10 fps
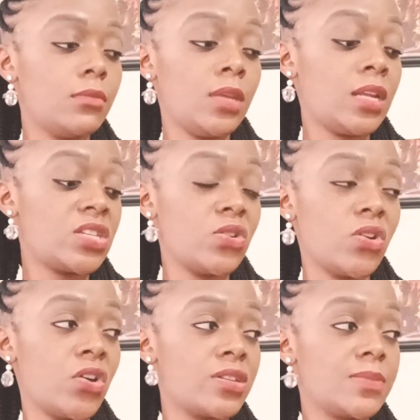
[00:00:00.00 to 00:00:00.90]
it doesn't
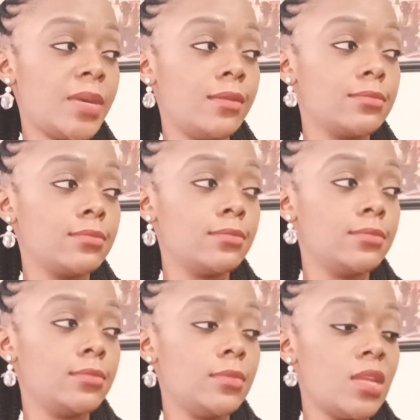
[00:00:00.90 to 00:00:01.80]
hurt me.
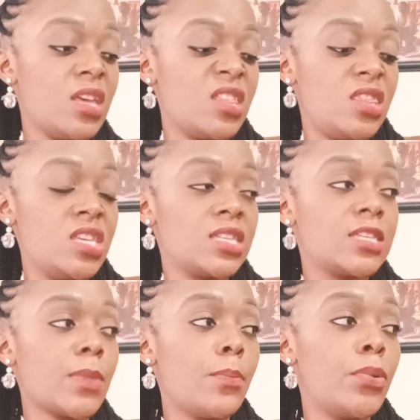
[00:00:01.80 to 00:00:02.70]
This
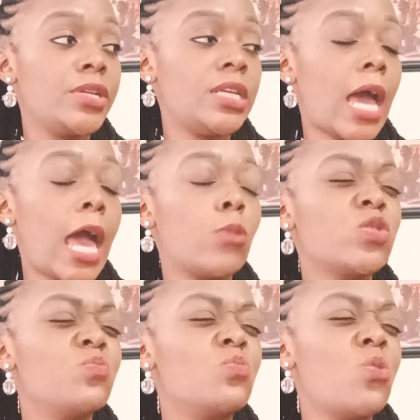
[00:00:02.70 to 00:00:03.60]
is my body. I
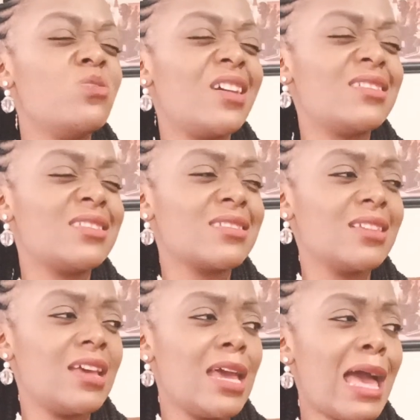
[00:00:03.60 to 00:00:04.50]
was molded.
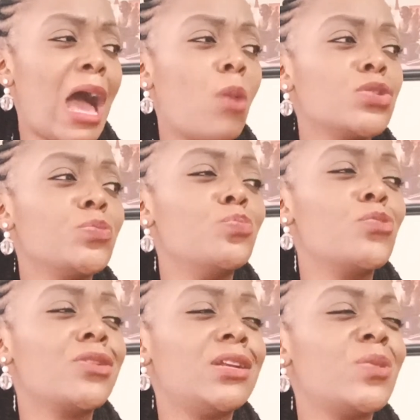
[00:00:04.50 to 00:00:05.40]
I was
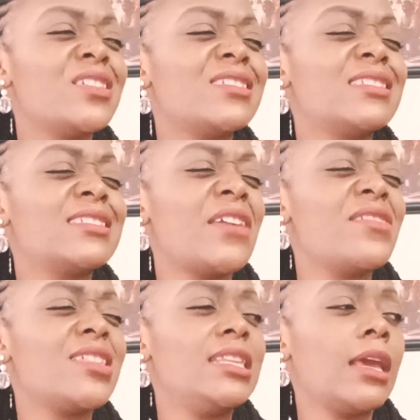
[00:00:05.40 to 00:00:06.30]
molded on the
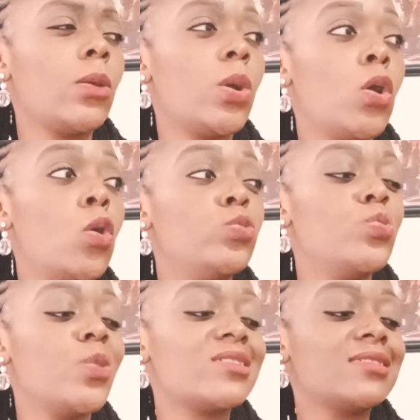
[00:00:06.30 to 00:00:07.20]
seventh day when God
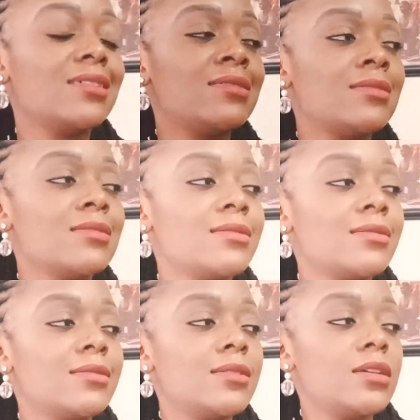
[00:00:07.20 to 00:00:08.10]
rested.
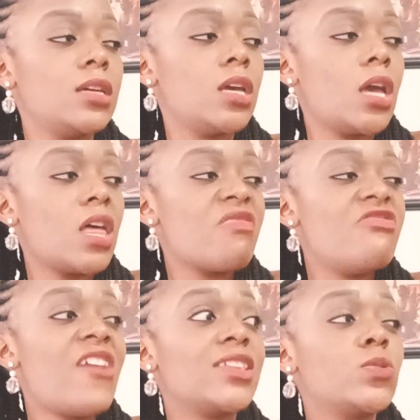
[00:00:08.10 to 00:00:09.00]

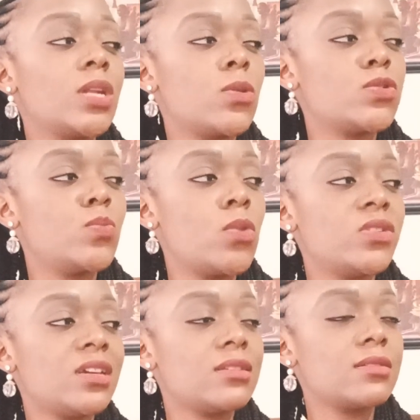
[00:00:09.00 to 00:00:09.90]
That's when I was
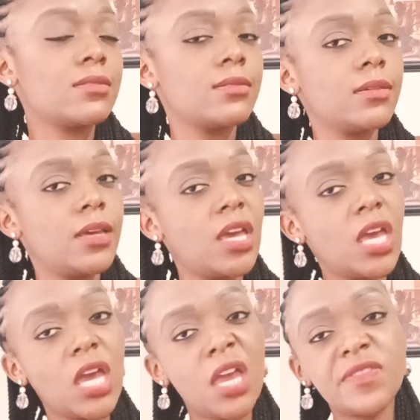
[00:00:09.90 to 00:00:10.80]
molded.
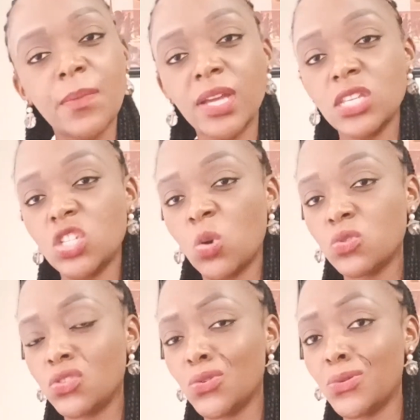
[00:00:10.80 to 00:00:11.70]
If somebody
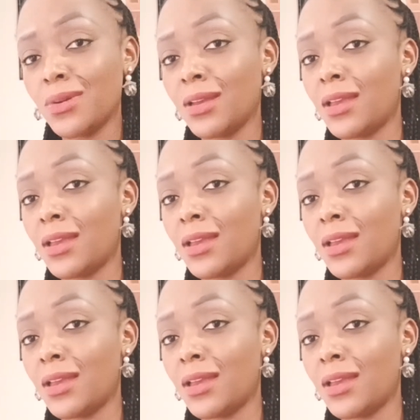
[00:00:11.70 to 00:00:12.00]
tells you,